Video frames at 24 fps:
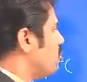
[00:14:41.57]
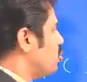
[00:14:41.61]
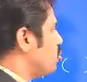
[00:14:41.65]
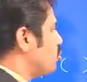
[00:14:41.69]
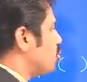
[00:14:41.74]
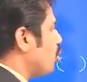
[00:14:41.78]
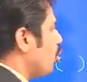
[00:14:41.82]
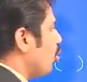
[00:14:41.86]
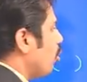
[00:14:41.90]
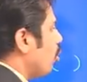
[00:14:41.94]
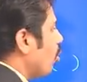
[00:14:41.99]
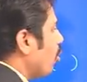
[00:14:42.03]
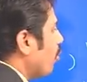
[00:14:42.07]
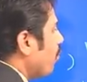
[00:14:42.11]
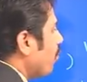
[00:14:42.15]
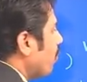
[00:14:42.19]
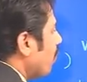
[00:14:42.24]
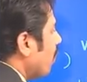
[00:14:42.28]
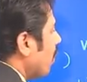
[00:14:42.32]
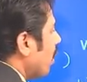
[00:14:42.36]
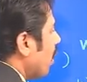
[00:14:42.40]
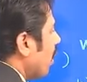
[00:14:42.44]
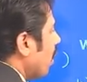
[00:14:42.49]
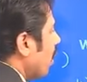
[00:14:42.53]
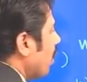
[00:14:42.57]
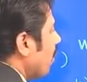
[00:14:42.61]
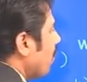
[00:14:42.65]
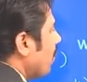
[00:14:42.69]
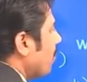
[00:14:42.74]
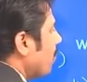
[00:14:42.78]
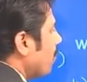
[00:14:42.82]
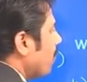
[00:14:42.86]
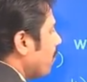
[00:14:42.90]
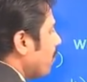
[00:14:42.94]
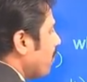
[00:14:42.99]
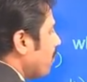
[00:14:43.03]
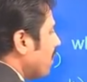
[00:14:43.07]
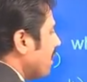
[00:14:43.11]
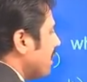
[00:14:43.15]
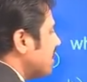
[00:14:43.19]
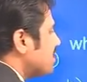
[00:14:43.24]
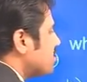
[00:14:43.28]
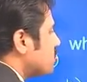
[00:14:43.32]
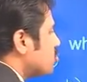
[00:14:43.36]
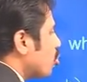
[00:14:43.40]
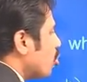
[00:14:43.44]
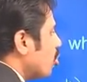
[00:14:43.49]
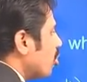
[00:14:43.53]
So
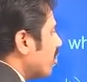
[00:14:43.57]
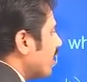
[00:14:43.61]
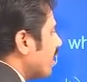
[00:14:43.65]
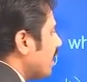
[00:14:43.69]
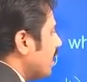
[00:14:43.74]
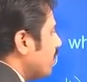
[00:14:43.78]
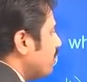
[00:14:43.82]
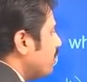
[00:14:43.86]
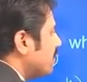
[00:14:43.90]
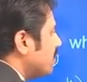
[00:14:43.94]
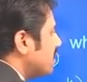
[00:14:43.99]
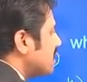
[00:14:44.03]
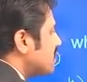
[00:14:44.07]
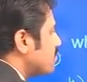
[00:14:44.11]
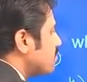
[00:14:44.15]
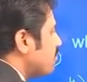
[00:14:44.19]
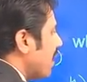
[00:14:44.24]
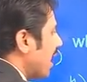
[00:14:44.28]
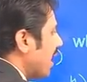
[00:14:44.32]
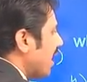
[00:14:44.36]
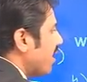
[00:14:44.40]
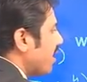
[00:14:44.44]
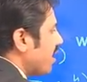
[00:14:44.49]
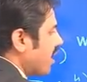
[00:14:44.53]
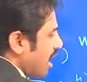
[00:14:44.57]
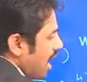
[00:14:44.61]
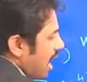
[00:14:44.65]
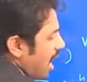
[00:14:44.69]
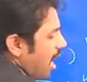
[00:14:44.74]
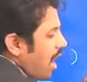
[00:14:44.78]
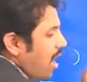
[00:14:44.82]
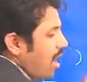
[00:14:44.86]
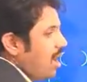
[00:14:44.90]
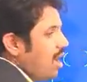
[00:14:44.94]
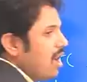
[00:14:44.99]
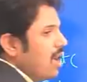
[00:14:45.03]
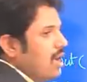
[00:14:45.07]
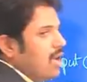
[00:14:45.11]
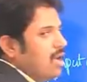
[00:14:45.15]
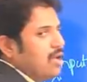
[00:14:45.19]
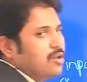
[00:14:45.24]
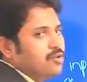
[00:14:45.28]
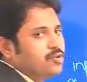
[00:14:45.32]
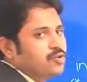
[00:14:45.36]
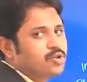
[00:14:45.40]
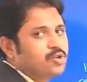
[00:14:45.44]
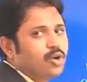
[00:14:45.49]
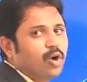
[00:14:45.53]
please don't keep this mind raw.
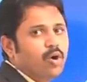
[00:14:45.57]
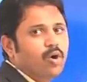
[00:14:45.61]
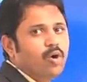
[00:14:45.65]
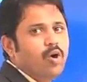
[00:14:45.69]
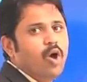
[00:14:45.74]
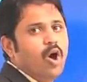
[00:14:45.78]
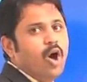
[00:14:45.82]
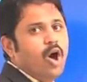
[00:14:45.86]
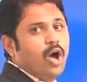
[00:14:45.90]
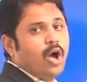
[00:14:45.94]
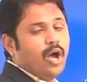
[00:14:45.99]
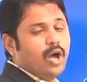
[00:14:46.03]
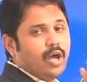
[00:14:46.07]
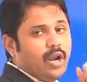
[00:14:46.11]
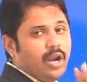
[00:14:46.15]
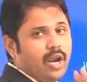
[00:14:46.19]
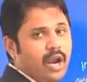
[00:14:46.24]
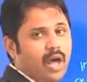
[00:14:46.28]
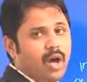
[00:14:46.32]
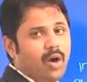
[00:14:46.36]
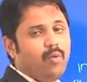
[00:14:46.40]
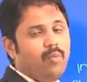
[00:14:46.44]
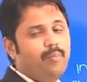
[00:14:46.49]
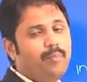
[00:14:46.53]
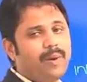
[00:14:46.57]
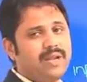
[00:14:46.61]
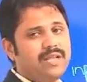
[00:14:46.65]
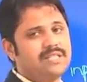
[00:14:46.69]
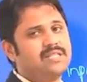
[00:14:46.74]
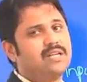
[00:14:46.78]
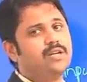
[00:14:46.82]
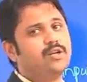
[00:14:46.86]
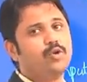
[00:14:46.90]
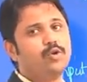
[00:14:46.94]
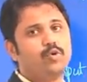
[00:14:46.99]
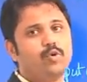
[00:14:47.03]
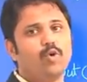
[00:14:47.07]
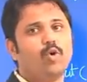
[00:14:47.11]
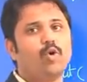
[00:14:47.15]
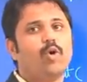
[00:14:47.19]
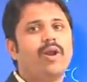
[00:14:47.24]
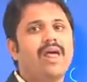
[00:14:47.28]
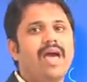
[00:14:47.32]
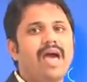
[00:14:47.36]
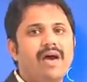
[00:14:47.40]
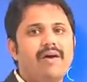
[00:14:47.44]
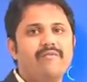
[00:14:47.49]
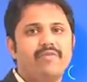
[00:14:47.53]
So now present you
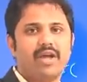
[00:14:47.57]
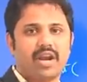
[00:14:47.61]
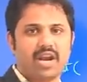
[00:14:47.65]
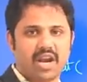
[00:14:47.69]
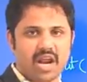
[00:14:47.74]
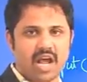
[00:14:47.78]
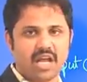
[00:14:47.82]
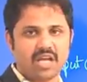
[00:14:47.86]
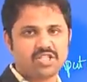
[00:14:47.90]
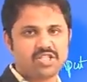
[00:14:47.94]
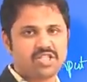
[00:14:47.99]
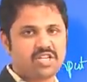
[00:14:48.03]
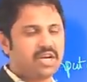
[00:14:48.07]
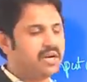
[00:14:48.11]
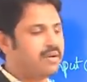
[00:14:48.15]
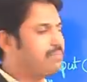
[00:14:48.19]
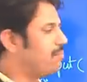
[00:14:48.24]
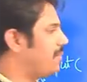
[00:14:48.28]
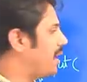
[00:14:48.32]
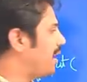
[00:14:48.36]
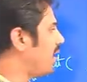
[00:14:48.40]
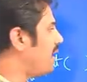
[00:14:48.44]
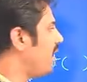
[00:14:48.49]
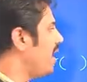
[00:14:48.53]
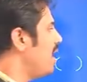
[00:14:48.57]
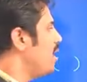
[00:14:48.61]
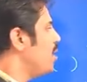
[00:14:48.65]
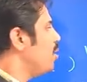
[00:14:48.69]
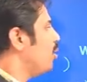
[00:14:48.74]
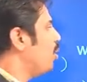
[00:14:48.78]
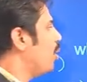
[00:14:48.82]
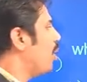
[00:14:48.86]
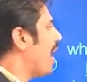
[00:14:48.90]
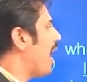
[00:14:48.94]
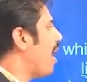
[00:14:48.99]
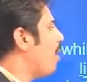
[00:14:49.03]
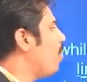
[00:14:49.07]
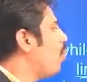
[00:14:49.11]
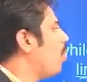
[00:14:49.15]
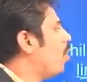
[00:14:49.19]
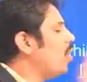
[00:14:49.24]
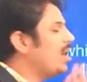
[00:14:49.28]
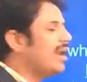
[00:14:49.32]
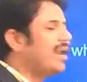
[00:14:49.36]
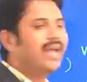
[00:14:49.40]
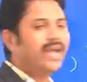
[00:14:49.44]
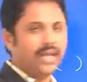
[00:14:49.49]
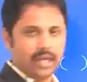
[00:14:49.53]
don't have a raw statement, you have
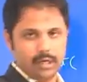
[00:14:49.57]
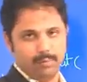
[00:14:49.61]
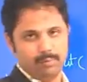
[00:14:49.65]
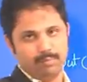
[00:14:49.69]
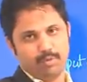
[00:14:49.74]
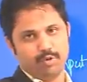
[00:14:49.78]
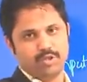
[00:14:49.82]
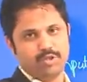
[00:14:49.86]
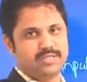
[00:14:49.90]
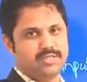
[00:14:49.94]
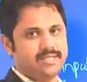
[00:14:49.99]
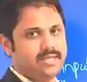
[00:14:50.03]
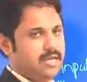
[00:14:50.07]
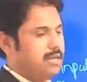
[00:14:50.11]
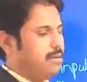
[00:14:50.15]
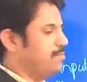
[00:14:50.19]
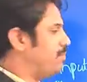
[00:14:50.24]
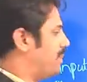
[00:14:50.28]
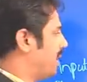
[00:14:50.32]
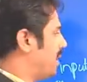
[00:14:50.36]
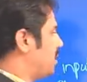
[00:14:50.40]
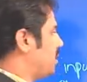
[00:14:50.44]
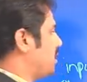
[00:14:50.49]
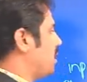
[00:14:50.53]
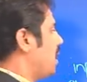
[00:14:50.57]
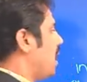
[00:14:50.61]
only input statement.